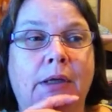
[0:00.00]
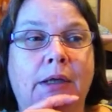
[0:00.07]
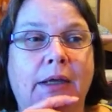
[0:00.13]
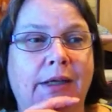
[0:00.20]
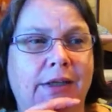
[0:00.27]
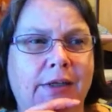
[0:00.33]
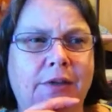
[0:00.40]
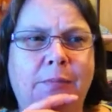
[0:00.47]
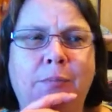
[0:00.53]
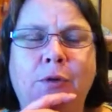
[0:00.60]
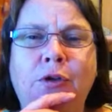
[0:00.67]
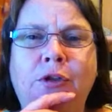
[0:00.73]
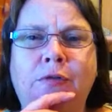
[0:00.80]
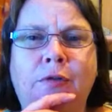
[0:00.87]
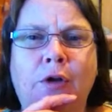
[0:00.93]
It is
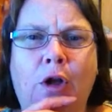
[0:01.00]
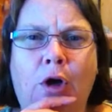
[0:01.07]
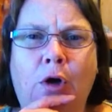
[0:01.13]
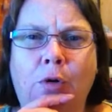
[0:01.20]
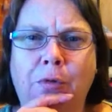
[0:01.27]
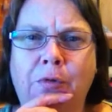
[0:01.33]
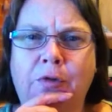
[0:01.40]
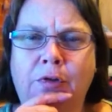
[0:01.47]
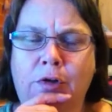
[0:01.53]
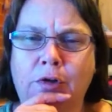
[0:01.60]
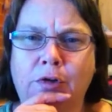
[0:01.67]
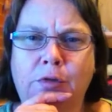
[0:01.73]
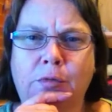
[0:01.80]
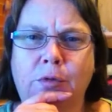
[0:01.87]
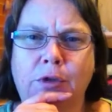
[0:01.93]
beautiful old
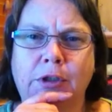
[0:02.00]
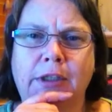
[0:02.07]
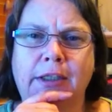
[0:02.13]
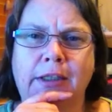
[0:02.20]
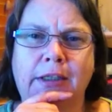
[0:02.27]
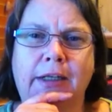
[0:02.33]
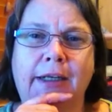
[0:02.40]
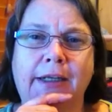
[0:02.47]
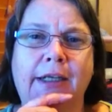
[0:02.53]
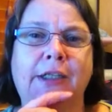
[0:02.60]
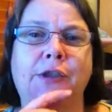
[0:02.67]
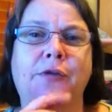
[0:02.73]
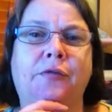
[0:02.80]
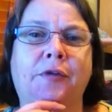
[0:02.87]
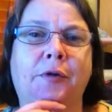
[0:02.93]
solid wood, and I
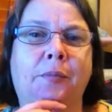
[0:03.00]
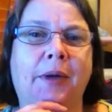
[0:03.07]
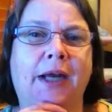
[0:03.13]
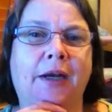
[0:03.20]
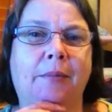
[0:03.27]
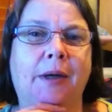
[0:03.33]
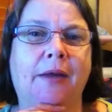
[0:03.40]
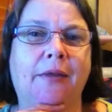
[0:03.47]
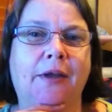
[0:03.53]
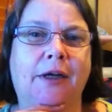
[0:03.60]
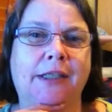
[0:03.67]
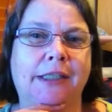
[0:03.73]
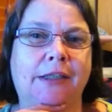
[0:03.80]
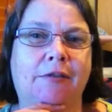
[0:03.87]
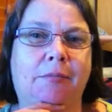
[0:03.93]
do feel bad about the
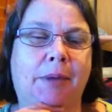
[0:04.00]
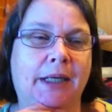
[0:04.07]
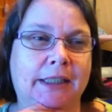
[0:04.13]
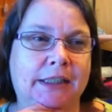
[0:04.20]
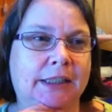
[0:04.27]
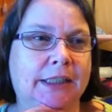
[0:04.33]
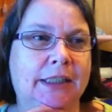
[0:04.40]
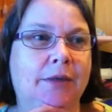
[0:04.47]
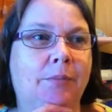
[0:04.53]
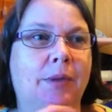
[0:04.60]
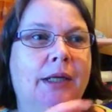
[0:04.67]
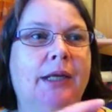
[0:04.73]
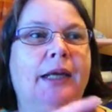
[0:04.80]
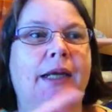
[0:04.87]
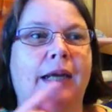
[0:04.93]
idea of painting it,
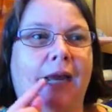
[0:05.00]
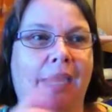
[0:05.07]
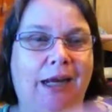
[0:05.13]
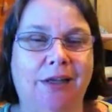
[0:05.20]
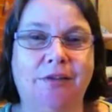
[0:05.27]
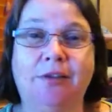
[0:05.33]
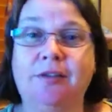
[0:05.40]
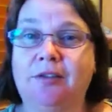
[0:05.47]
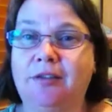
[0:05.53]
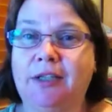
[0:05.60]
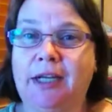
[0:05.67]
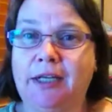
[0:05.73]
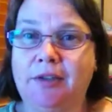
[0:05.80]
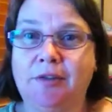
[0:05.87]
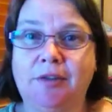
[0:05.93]
but as it
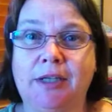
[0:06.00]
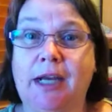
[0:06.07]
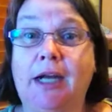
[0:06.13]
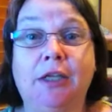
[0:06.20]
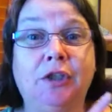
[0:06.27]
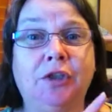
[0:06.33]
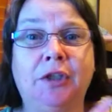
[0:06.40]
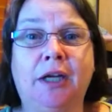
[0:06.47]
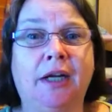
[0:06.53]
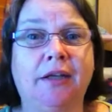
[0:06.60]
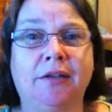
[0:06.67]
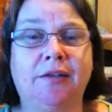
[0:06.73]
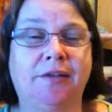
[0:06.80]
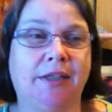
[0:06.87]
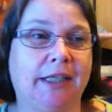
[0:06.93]
stands now, you
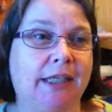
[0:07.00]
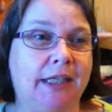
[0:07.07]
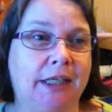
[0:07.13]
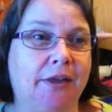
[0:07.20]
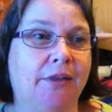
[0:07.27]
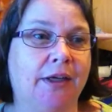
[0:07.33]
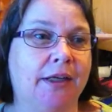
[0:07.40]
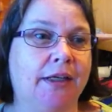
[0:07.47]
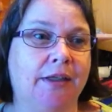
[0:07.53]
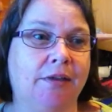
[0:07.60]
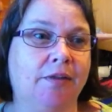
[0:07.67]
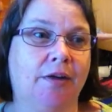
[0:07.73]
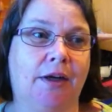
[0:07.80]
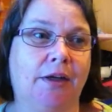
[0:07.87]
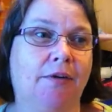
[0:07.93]
can't see anything
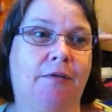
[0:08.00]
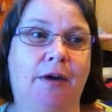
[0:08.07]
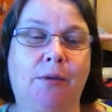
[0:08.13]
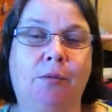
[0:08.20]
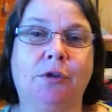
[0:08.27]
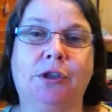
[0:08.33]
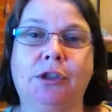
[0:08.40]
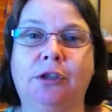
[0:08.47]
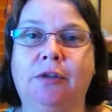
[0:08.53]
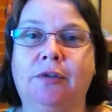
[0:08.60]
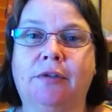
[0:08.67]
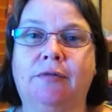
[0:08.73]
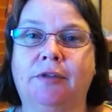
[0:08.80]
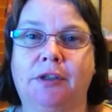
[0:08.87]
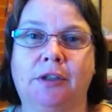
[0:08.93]
inside. If I want to use
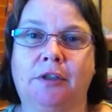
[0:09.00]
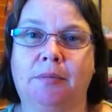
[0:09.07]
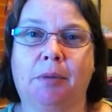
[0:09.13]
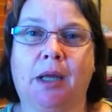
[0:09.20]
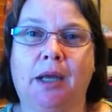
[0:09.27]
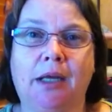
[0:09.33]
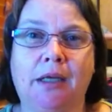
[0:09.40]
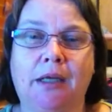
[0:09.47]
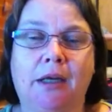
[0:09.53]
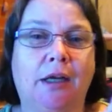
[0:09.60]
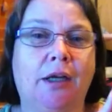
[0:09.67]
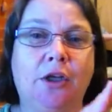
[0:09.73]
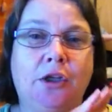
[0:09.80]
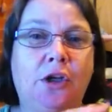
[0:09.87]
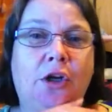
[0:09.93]
it for display,
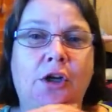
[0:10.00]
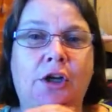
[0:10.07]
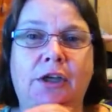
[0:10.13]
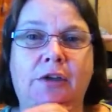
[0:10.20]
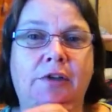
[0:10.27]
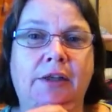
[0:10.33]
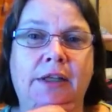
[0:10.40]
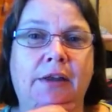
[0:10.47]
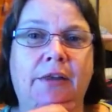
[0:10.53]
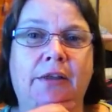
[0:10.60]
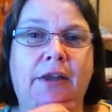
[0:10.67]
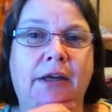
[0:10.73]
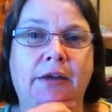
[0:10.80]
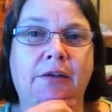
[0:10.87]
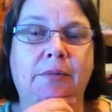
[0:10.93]
you're not going to see the
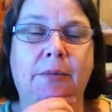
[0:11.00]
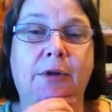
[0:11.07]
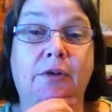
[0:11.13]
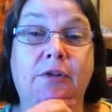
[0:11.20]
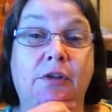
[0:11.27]
things because